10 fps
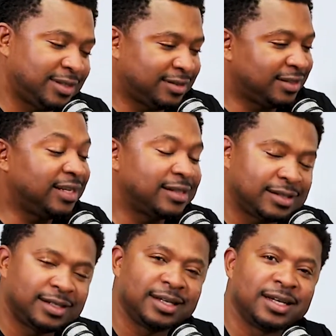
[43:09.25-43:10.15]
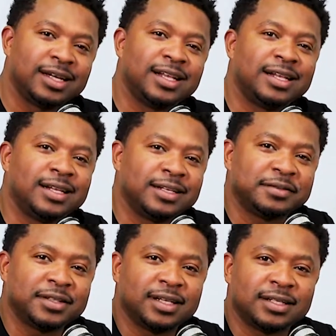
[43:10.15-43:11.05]
My daddy was a Laker fan.
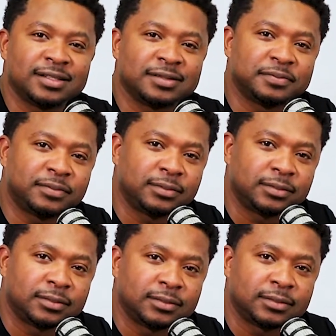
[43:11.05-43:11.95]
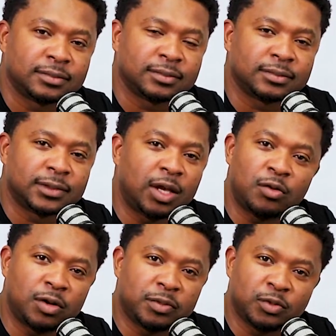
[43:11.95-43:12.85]
My brother was a Laker fan. That's what I watched.
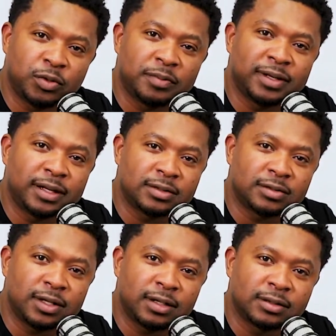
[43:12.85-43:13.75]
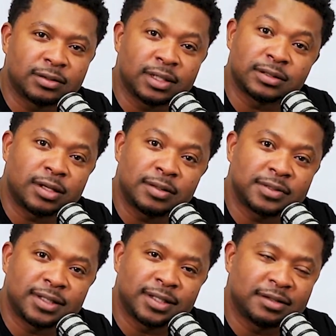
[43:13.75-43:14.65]
know the 3 players on Lakers. That's all I'm
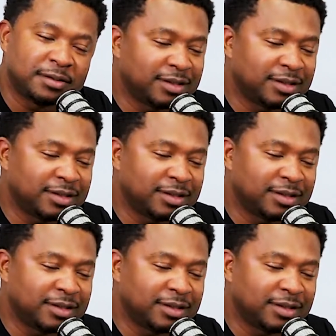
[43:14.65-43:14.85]
saying.